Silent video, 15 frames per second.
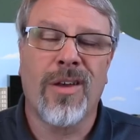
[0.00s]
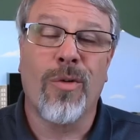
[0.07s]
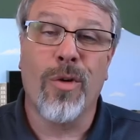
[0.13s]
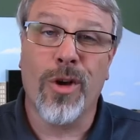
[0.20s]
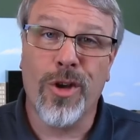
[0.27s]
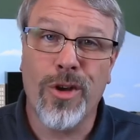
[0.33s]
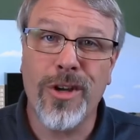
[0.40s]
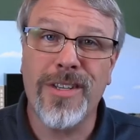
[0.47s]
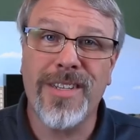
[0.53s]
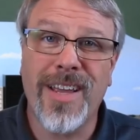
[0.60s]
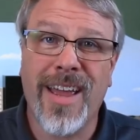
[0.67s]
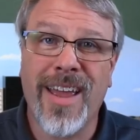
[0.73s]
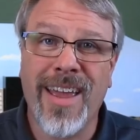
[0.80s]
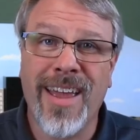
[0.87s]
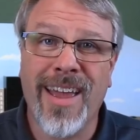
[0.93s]
Well, good
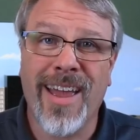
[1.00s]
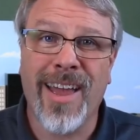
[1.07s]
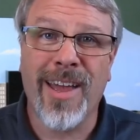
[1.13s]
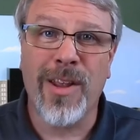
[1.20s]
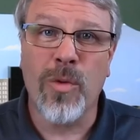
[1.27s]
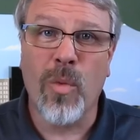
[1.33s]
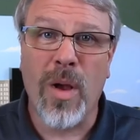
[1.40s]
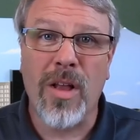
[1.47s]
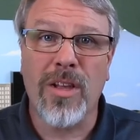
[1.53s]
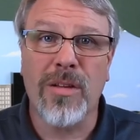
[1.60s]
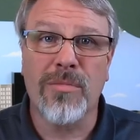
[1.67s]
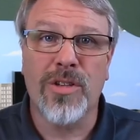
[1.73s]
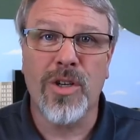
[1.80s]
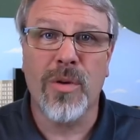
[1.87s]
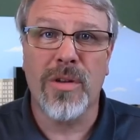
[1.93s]
day and
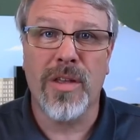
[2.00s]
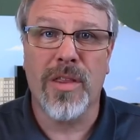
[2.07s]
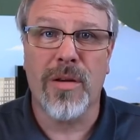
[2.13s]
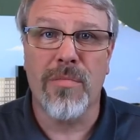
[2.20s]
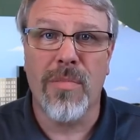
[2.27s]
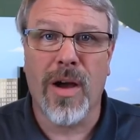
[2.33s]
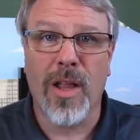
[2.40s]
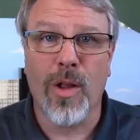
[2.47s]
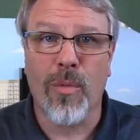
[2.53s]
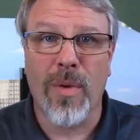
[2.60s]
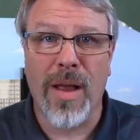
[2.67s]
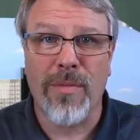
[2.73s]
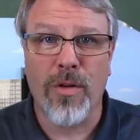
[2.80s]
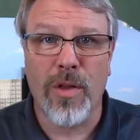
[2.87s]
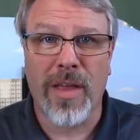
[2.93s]
welcome to another Model
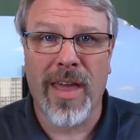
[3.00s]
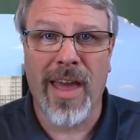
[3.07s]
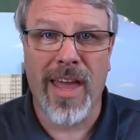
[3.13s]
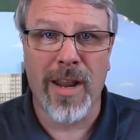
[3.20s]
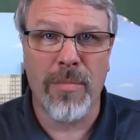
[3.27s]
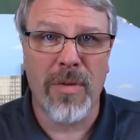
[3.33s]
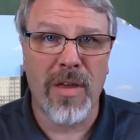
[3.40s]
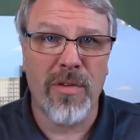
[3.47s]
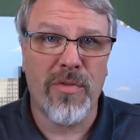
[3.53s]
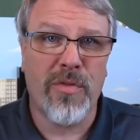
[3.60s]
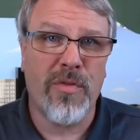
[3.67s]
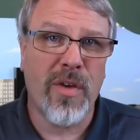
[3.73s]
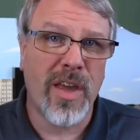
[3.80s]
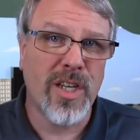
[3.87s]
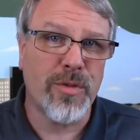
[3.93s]
Railroad Academy
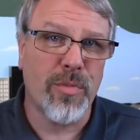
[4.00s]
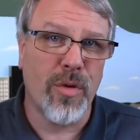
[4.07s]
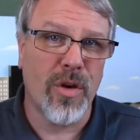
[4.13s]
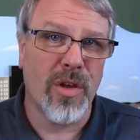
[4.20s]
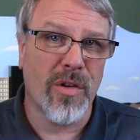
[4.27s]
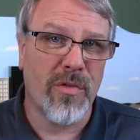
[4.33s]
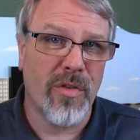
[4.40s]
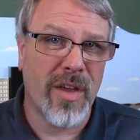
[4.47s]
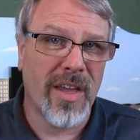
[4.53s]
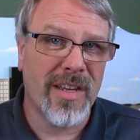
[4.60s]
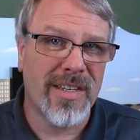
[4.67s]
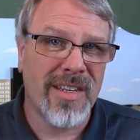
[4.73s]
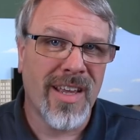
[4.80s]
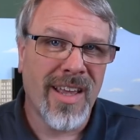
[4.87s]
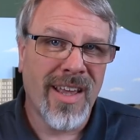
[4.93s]
Facebook
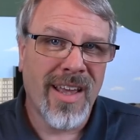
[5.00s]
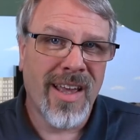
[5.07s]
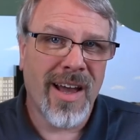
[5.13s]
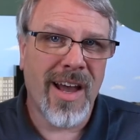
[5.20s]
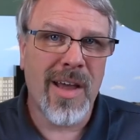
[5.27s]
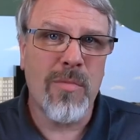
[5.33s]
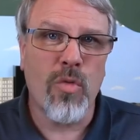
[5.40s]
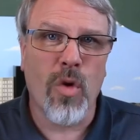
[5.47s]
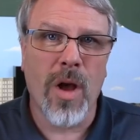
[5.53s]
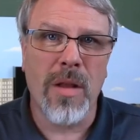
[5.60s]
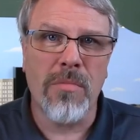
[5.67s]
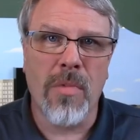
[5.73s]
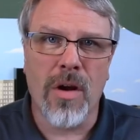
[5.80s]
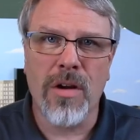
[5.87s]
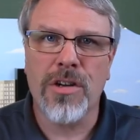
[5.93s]
event. I'm
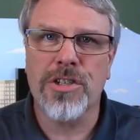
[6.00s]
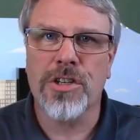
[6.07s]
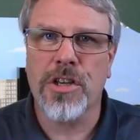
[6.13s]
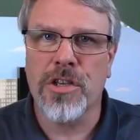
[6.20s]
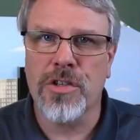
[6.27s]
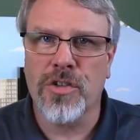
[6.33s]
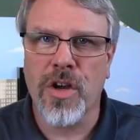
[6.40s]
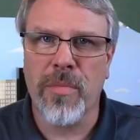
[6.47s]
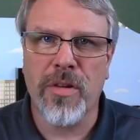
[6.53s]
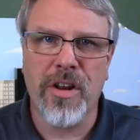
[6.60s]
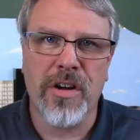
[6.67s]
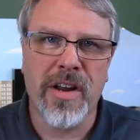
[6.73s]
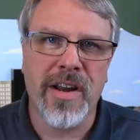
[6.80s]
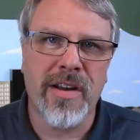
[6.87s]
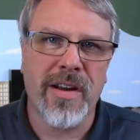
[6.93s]
Ron Marsh, a
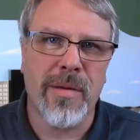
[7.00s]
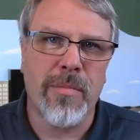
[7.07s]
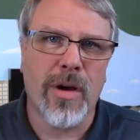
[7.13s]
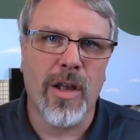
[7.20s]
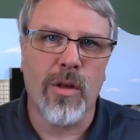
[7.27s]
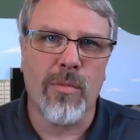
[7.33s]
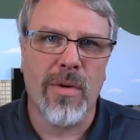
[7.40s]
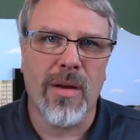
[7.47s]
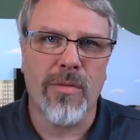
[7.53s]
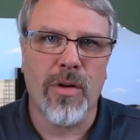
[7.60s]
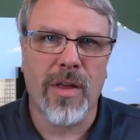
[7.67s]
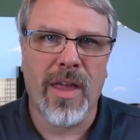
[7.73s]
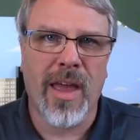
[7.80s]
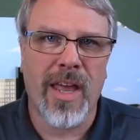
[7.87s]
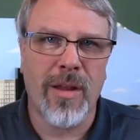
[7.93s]
contributor here at Model Railroad
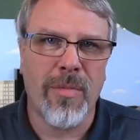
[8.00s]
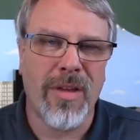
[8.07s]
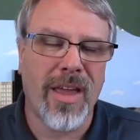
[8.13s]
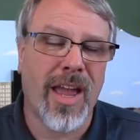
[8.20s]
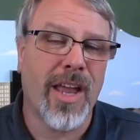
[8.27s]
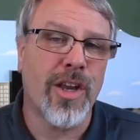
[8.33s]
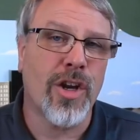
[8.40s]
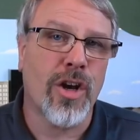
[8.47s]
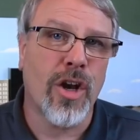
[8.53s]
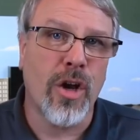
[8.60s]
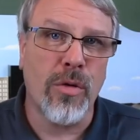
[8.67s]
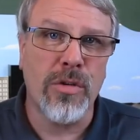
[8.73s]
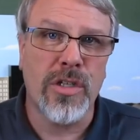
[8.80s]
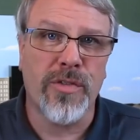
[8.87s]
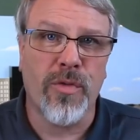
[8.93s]
Academy and your
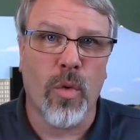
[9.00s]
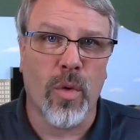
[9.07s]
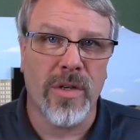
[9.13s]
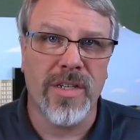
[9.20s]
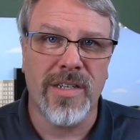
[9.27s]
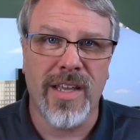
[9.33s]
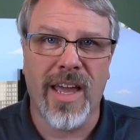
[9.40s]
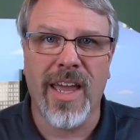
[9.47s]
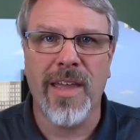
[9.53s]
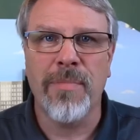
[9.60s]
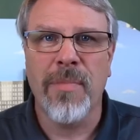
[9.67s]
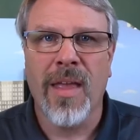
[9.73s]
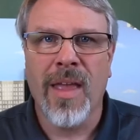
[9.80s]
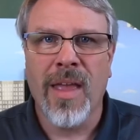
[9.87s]
host for today.